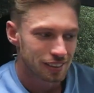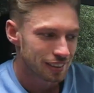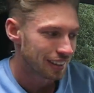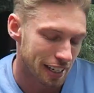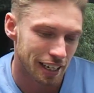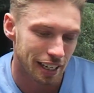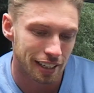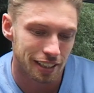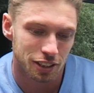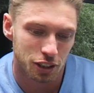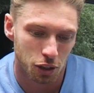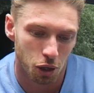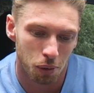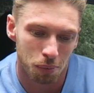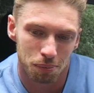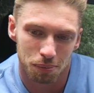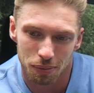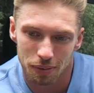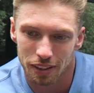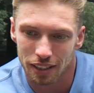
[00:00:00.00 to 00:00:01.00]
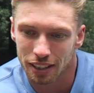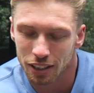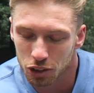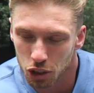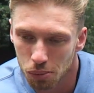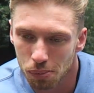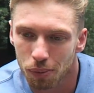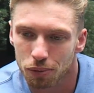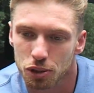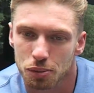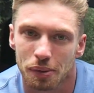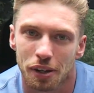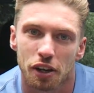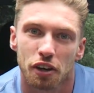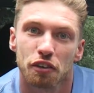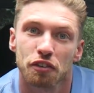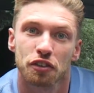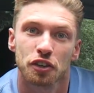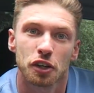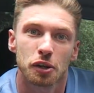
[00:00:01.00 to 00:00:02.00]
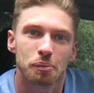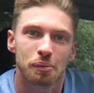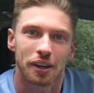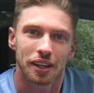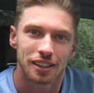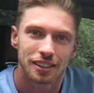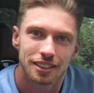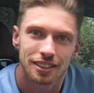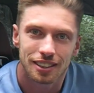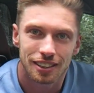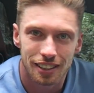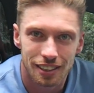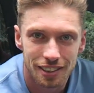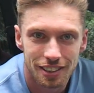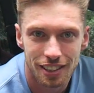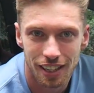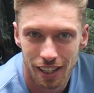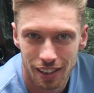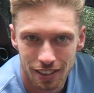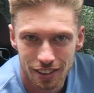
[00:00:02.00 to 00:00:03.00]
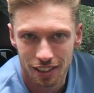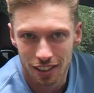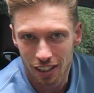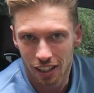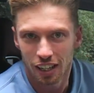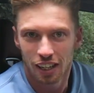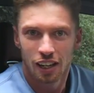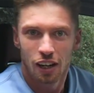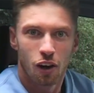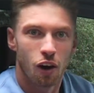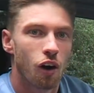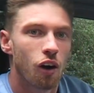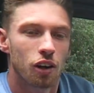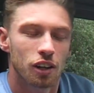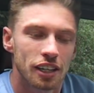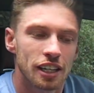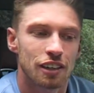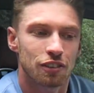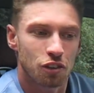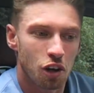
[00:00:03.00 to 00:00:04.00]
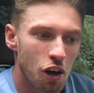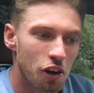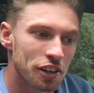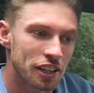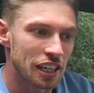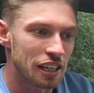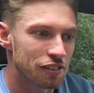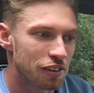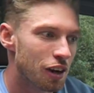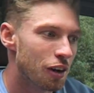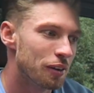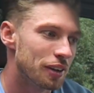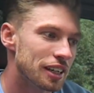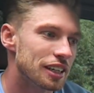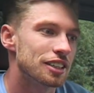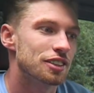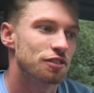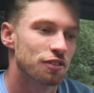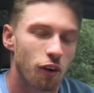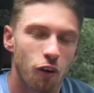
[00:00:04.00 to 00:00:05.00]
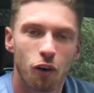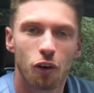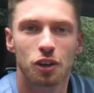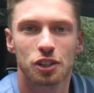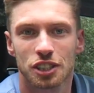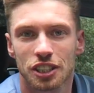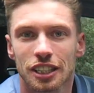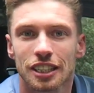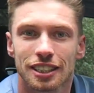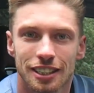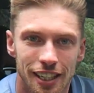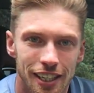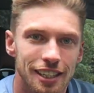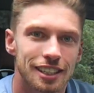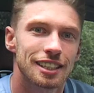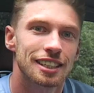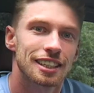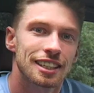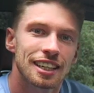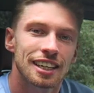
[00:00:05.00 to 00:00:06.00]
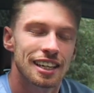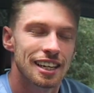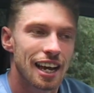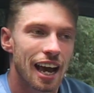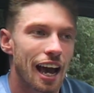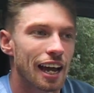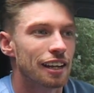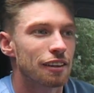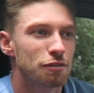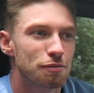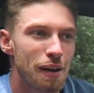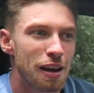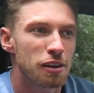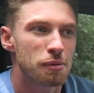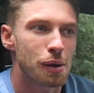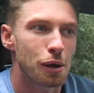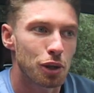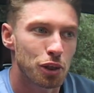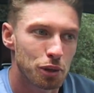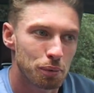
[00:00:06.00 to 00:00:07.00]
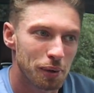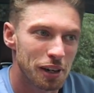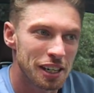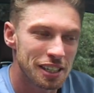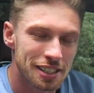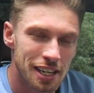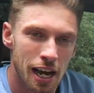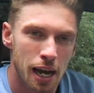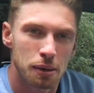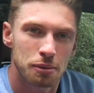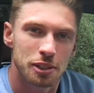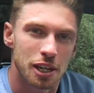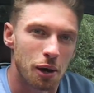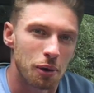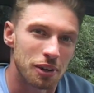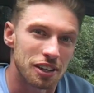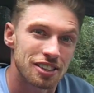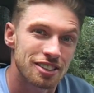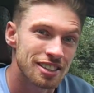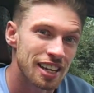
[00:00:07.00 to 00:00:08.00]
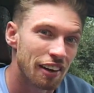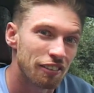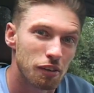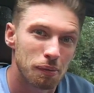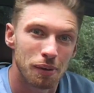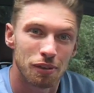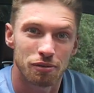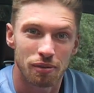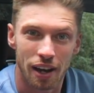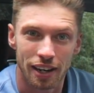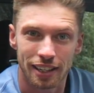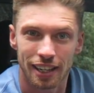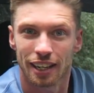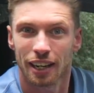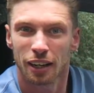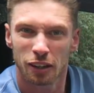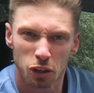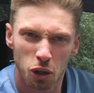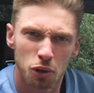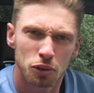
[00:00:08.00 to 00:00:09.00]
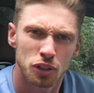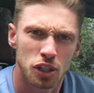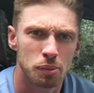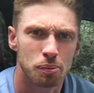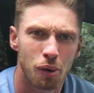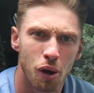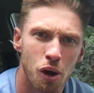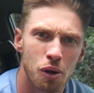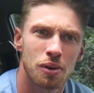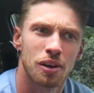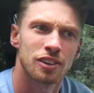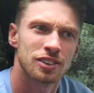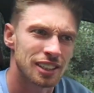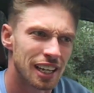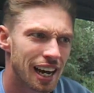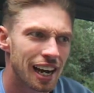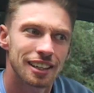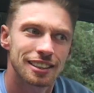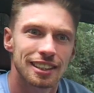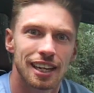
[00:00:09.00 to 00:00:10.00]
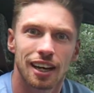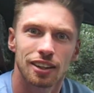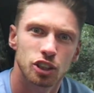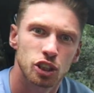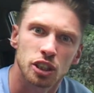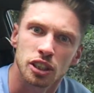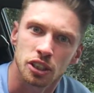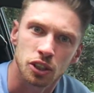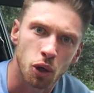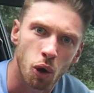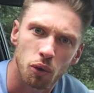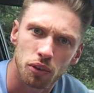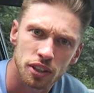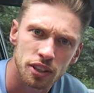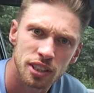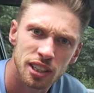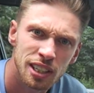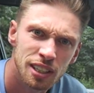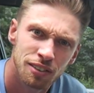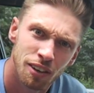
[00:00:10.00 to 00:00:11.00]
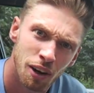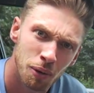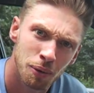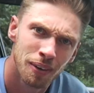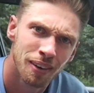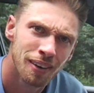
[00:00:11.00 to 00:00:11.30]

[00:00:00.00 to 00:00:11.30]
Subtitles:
He's come up to me at a few meets and says, oh Lee, I've got an Evo and it's forged and it's this, and I've met him about 3 times now and it's never been ready. And I got to the point where I was like, has he actually got this Evo?